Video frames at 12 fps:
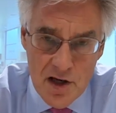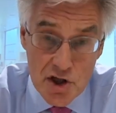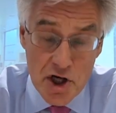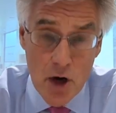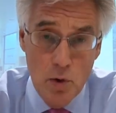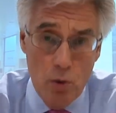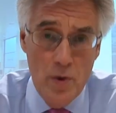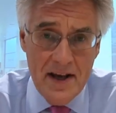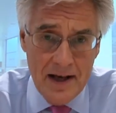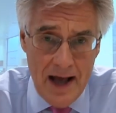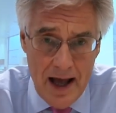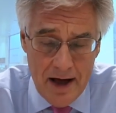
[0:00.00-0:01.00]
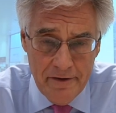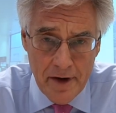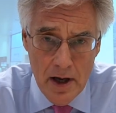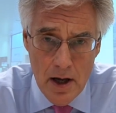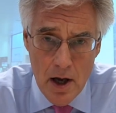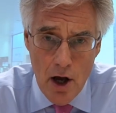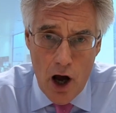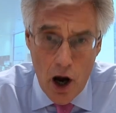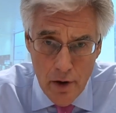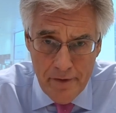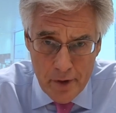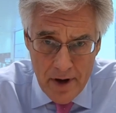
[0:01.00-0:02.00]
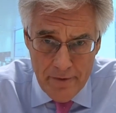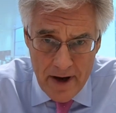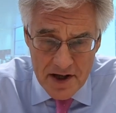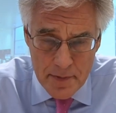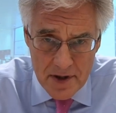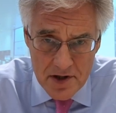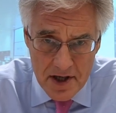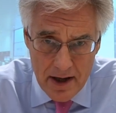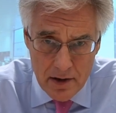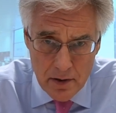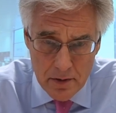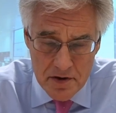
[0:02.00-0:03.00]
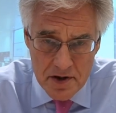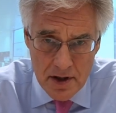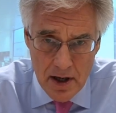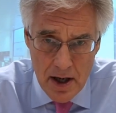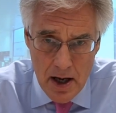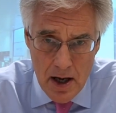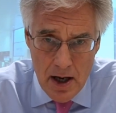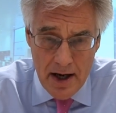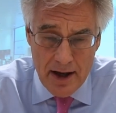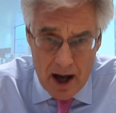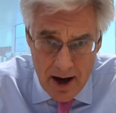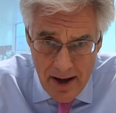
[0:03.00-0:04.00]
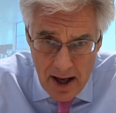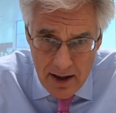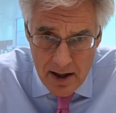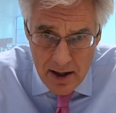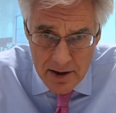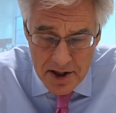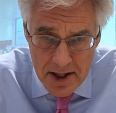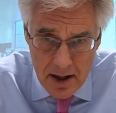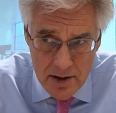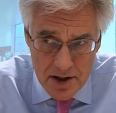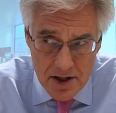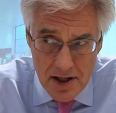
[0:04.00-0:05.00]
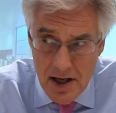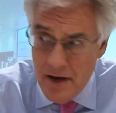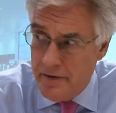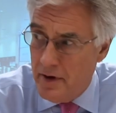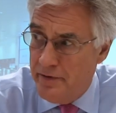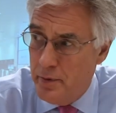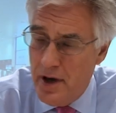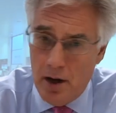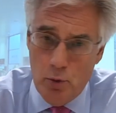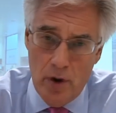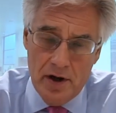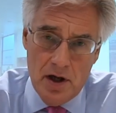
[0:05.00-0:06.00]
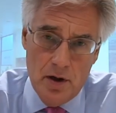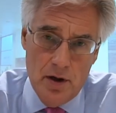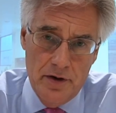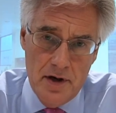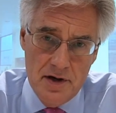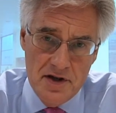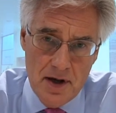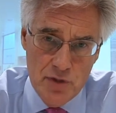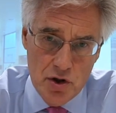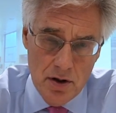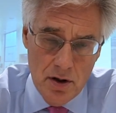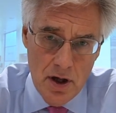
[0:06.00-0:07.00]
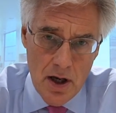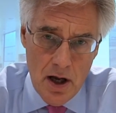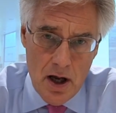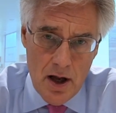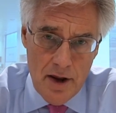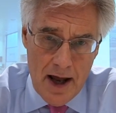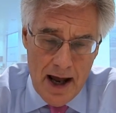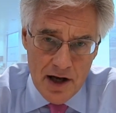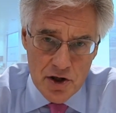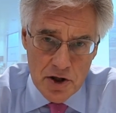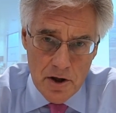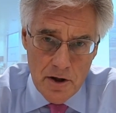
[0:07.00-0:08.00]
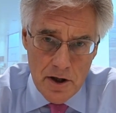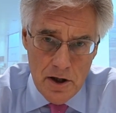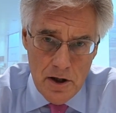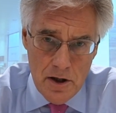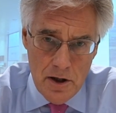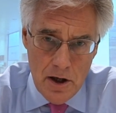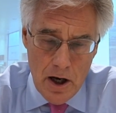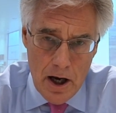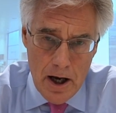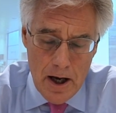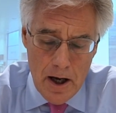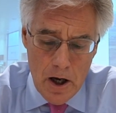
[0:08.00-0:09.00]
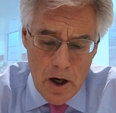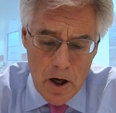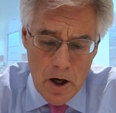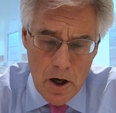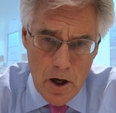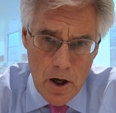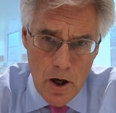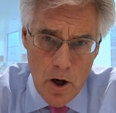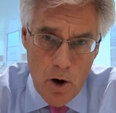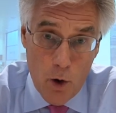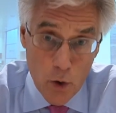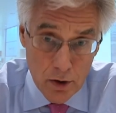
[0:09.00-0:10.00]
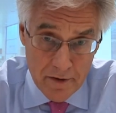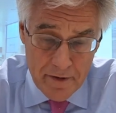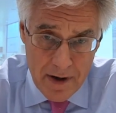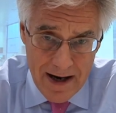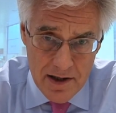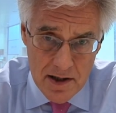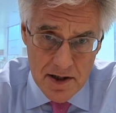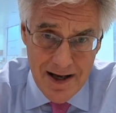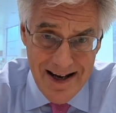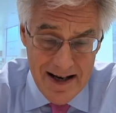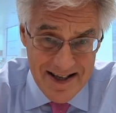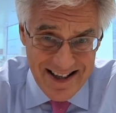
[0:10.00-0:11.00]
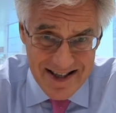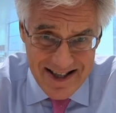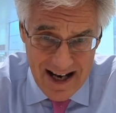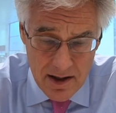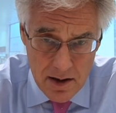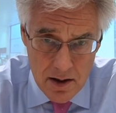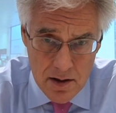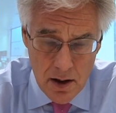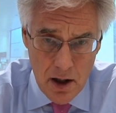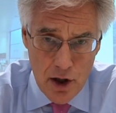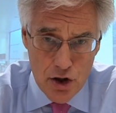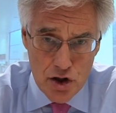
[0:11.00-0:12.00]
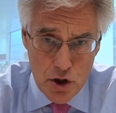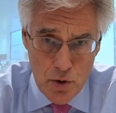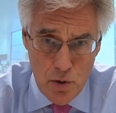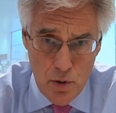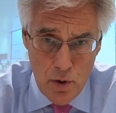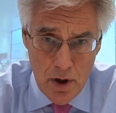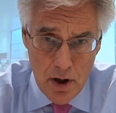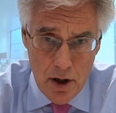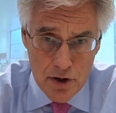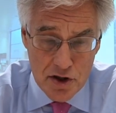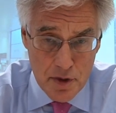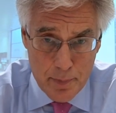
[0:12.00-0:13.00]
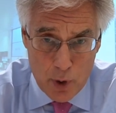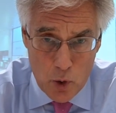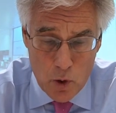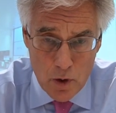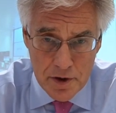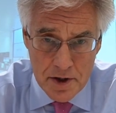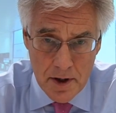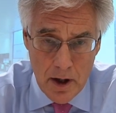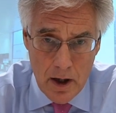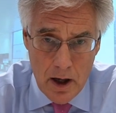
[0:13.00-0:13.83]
So we can have overinvestment cycles in a Hayekian sense, even if we are working on the assumption that the all of credit is extended to support